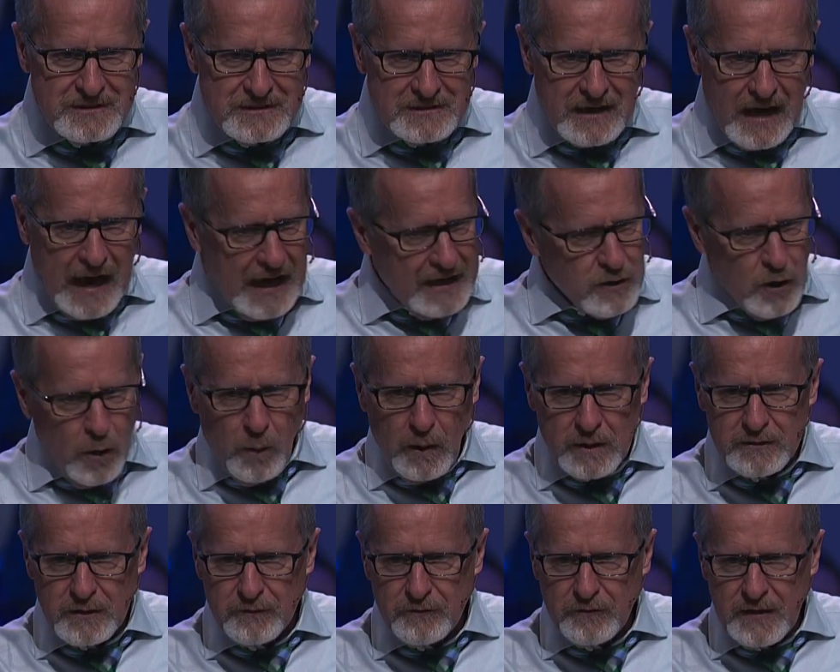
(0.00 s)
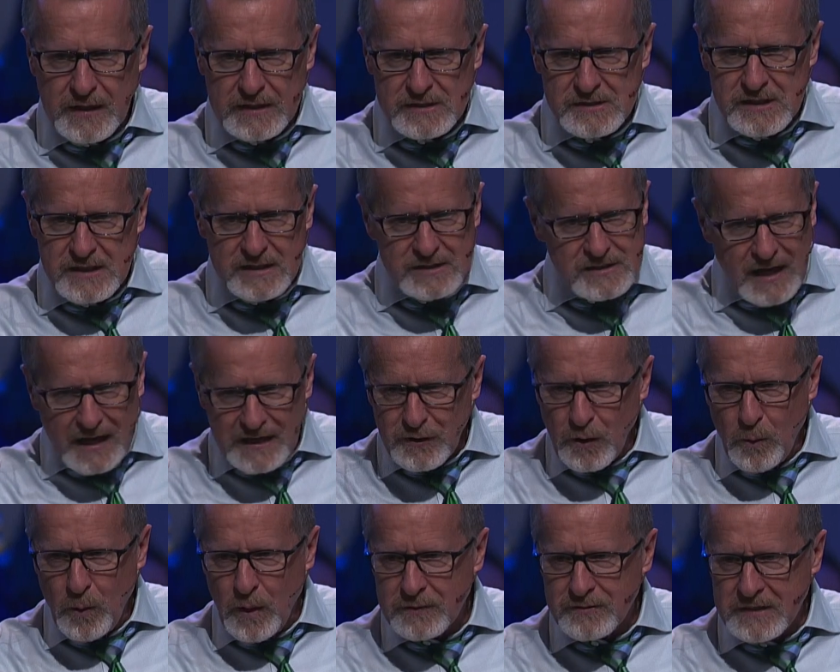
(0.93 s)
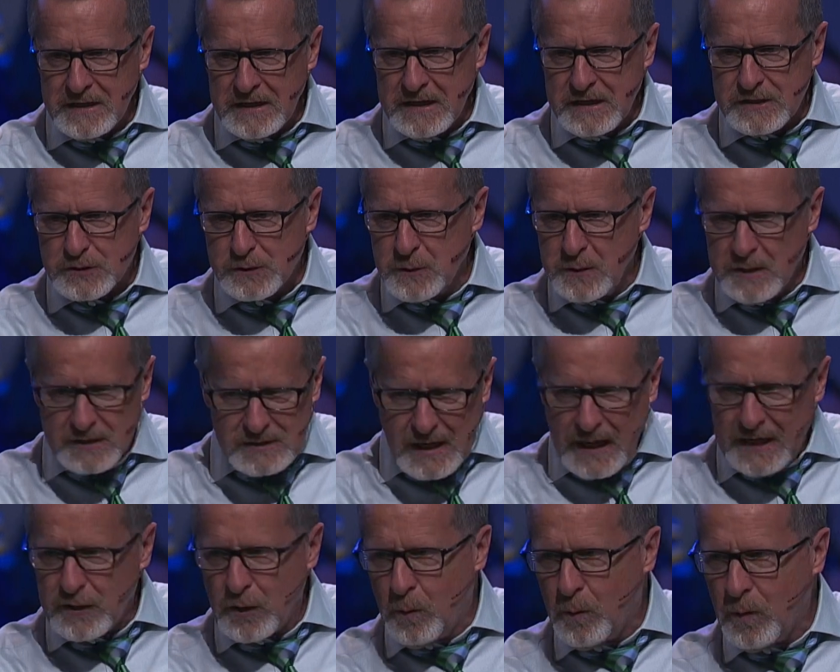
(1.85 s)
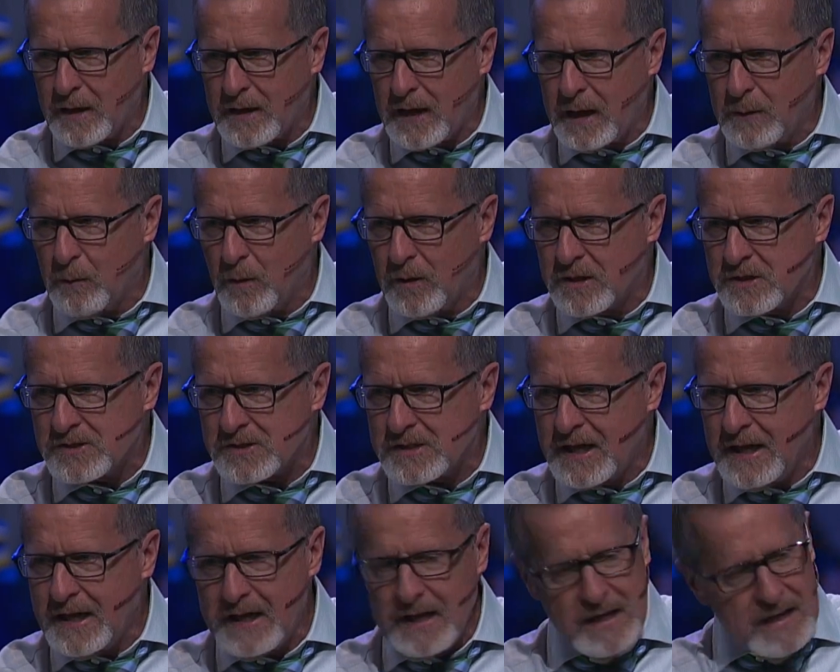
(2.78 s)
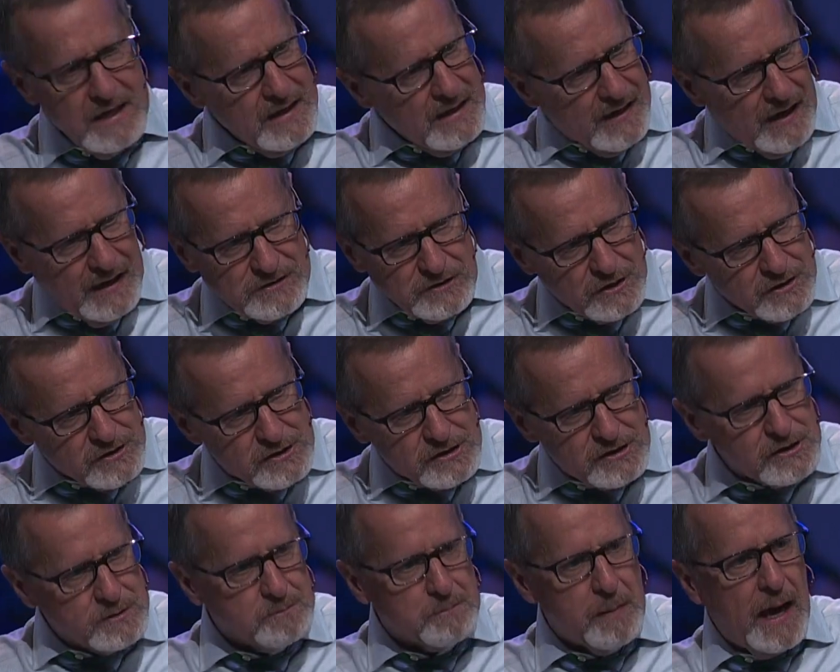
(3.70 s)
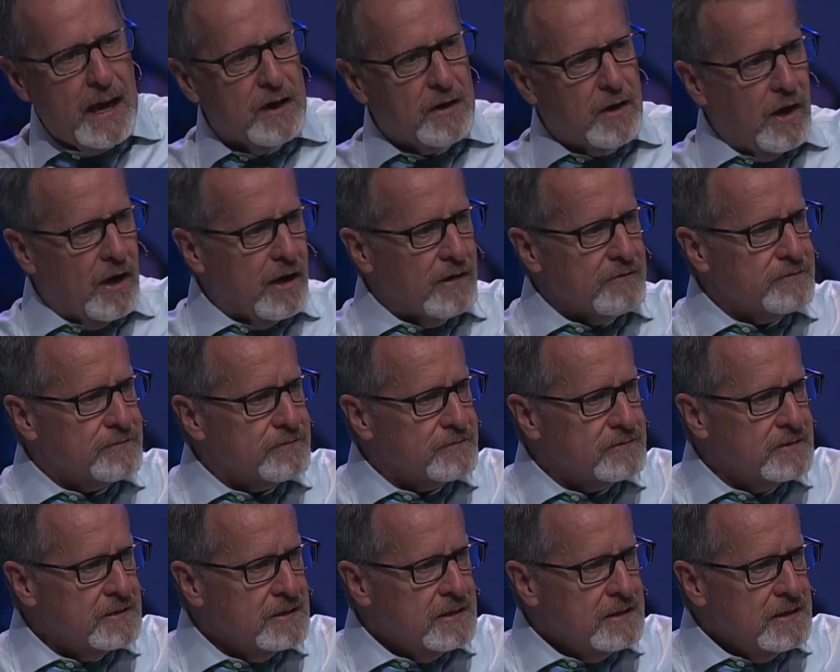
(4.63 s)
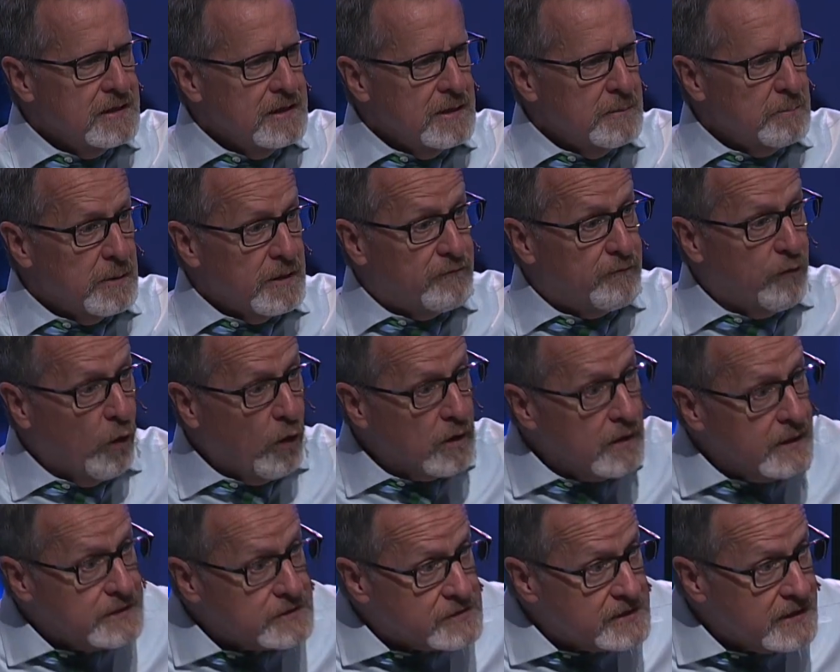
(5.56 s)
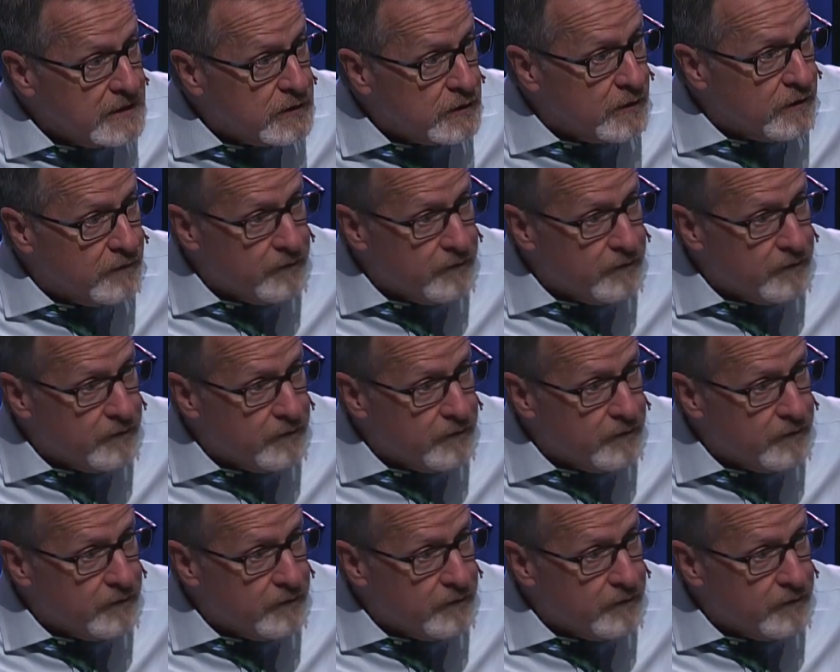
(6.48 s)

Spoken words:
I know what the fix is. I know what the issue is. I know what I want to say, and I just spout off before listening to the